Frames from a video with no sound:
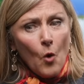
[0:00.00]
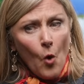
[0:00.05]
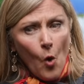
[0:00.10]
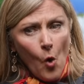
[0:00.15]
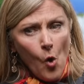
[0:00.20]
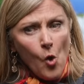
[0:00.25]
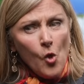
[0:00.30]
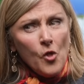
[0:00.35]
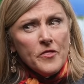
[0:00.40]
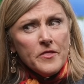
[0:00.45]

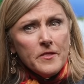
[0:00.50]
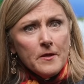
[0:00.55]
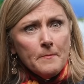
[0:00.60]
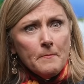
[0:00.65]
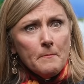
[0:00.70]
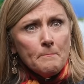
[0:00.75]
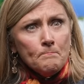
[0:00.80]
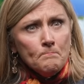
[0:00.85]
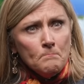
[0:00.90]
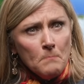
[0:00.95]
all
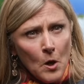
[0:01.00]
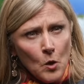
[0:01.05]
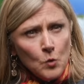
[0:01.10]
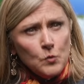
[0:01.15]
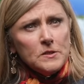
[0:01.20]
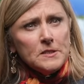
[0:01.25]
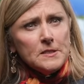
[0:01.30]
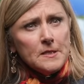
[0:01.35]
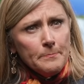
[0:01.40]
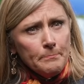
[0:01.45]
the
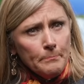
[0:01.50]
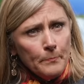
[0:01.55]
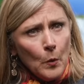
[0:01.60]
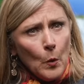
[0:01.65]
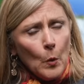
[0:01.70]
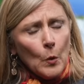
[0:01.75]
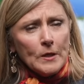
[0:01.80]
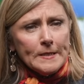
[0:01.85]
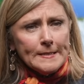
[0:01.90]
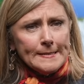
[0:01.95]
most
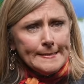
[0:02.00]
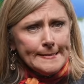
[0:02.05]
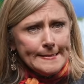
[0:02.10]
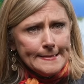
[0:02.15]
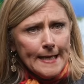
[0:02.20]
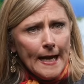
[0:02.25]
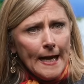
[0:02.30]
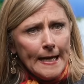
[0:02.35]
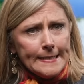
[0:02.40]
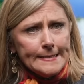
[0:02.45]
important
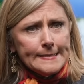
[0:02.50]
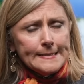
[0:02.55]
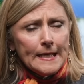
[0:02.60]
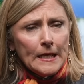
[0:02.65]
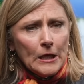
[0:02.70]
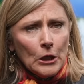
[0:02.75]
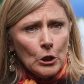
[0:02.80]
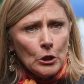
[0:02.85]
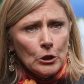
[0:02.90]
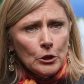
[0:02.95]
sites
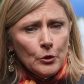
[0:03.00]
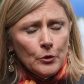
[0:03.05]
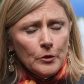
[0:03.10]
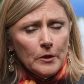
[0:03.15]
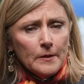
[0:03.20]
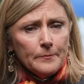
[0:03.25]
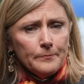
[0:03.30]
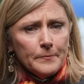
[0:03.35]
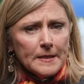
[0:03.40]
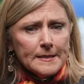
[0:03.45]

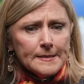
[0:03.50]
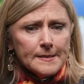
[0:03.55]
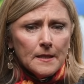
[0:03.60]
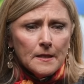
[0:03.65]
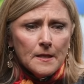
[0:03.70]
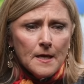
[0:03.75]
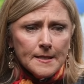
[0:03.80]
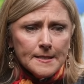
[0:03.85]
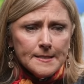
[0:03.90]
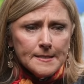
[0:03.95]
included, because a
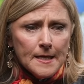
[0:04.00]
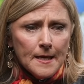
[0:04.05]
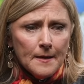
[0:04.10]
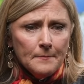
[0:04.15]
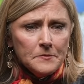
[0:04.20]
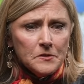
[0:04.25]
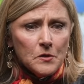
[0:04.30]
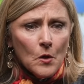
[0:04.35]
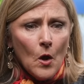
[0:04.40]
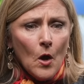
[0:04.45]
lot of
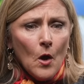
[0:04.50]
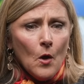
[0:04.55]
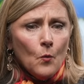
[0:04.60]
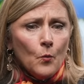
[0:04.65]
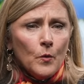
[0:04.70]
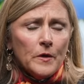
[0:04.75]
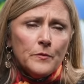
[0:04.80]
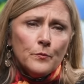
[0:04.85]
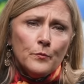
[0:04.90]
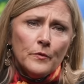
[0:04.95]
times
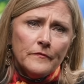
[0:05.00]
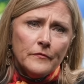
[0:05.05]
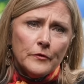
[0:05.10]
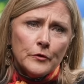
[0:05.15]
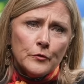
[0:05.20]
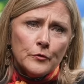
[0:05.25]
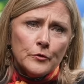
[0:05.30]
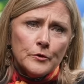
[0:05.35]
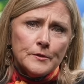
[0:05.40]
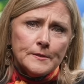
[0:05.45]
with river
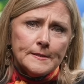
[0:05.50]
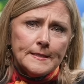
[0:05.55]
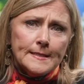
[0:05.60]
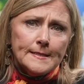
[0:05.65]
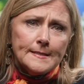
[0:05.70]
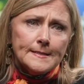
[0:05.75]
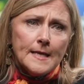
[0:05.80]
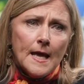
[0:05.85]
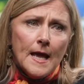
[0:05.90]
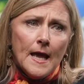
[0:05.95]

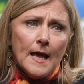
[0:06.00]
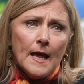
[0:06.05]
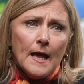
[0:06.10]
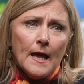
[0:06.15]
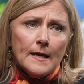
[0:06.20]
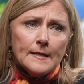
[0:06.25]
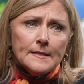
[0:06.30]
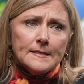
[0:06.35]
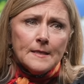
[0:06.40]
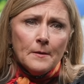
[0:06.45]
cruises,
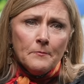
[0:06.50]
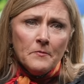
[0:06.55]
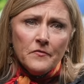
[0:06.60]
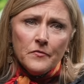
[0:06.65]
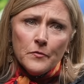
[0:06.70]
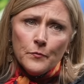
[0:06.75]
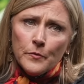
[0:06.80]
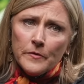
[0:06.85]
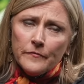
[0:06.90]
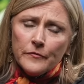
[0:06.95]
some
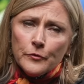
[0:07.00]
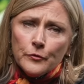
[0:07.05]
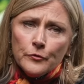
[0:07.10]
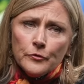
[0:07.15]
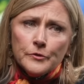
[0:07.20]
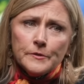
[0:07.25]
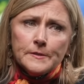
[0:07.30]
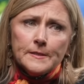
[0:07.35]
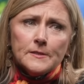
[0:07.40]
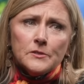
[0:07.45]
of the river
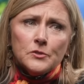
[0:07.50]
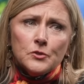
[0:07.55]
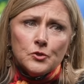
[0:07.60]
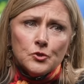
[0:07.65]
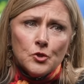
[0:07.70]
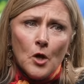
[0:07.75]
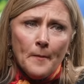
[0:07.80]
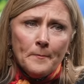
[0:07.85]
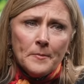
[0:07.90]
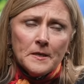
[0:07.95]
cruises
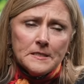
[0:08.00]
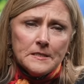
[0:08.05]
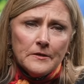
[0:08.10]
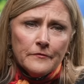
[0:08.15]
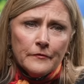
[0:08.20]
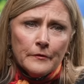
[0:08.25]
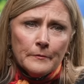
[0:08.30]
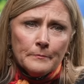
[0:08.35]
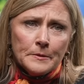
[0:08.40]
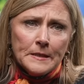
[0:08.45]
stop at
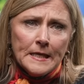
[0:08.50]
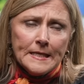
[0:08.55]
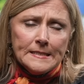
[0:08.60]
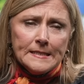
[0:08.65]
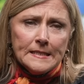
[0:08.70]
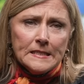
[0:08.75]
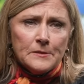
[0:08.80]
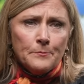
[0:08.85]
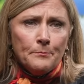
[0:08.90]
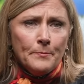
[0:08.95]
different
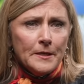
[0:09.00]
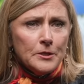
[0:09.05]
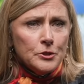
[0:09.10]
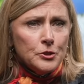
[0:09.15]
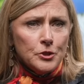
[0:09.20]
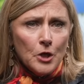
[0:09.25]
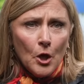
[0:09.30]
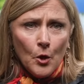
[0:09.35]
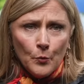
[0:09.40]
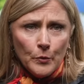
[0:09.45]
places but
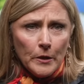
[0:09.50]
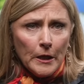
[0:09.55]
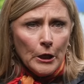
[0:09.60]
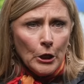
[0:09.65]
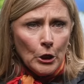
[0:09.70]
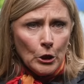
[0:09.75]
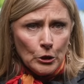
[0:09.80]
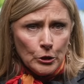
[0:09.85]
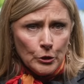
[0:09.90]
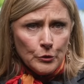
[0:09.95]
don't
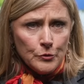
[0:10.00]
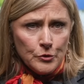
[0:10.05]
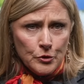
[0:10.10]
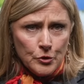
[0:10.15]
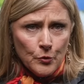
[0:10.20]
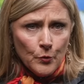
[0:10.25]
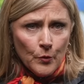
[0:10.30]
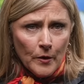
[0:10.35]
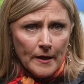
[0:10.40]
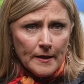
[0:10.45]
include
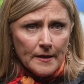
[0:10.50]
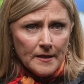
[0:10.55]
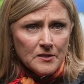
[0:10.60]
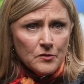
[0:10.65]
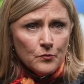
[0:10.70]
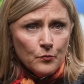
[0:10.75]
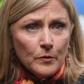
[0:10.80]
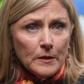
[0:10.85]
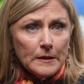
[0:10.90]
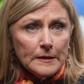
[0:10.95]
touring.
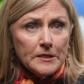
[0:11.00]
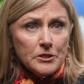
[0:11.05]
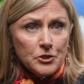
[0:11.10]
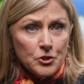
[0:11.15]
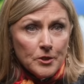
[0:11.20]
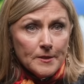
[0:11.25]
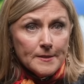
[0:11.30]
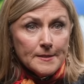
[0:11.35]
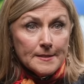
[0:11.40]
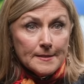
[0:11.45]
It's really
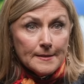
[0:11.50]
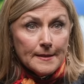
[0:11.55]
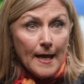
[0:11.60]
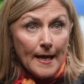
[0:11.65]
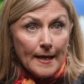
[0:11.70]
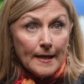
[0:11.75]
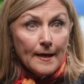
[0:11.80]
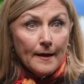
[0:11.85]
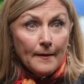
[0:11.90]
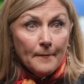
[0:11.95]
just
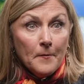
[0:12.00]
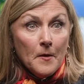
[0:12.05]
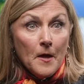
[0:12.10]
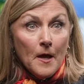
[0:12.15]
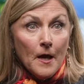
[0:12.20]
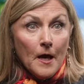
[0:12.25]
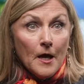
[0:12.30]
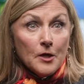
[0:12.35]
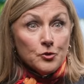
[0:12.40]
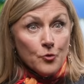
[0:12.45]
like a
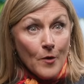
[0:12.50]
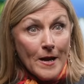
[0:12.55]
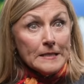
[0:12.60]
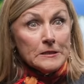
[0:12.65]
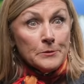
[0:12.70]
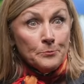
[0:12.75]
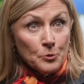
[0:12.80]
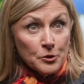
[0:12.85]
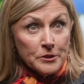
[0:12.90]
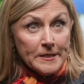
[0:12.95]

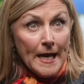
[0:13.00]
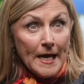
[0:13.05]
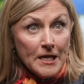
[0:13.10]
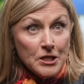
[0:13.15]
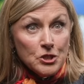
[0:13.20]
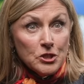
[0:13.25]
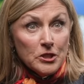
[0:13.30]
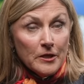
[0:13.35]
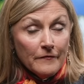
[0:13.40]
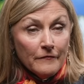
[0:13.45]

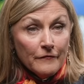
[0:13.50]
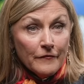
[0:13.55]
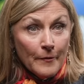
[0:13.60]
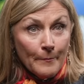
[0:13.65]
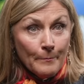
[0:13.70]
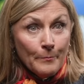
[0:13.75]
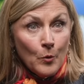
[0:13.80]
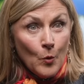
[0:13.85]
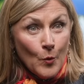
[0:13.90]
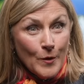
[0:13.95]
transportation
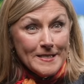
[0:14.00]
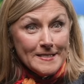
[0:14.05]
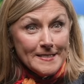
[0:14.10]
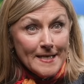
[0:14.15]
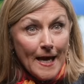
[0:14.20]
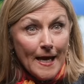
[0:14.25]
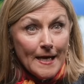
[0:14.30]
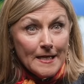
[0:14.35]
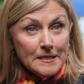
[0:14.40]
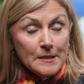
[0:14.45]
from point
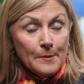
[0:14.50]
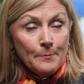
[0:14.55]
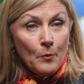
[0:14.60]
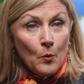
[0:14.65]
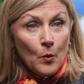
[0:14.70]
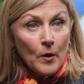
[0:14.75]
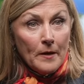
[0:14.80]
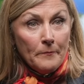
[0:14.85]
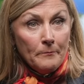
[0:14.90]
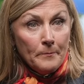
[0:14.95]
A to
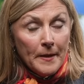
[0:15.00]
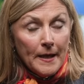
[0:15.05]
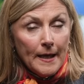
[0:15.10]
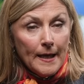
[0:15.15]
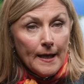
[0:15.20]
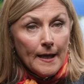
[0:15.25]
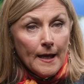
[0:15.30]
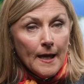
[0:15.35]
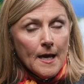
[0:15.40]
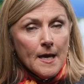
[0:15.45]
point
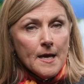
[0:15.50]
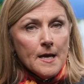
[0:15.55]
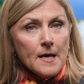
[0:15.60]
B.